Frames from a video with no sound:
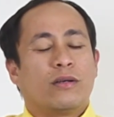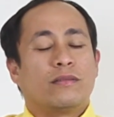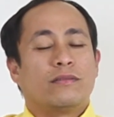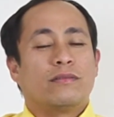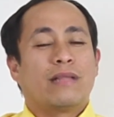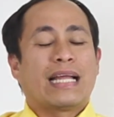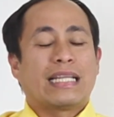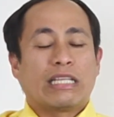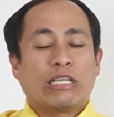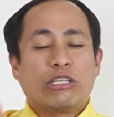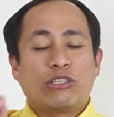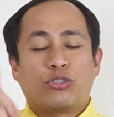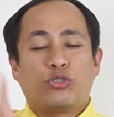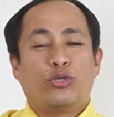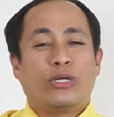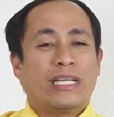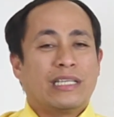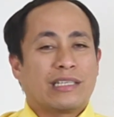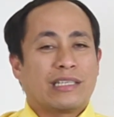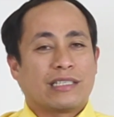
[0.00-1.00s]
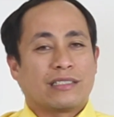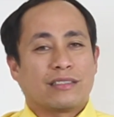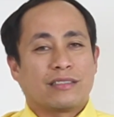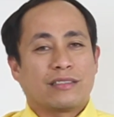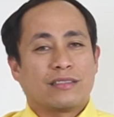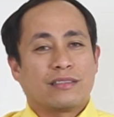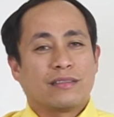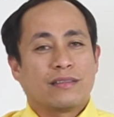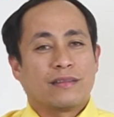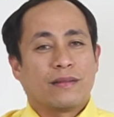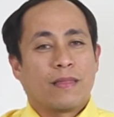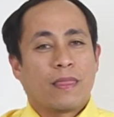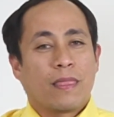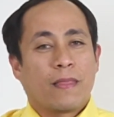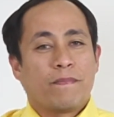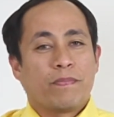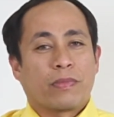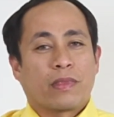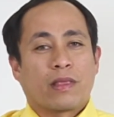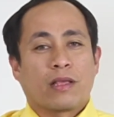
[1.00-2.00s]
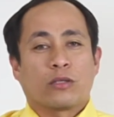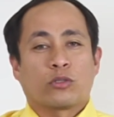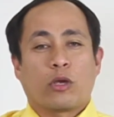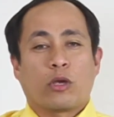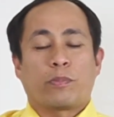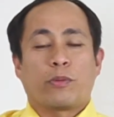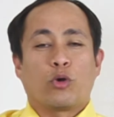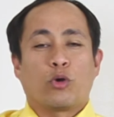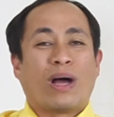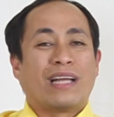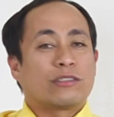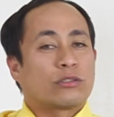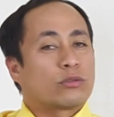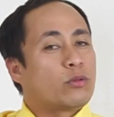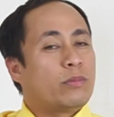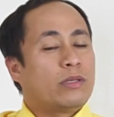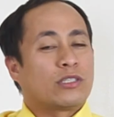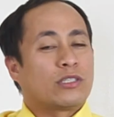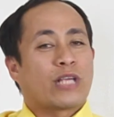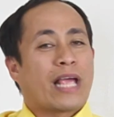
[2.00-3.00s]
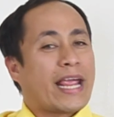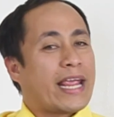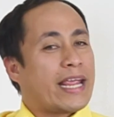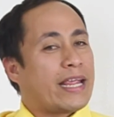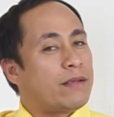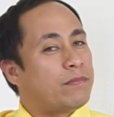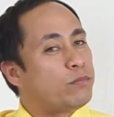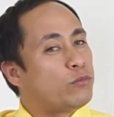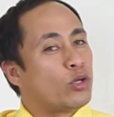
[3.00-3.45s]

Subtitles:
That is Jesus. So if you want to be saved,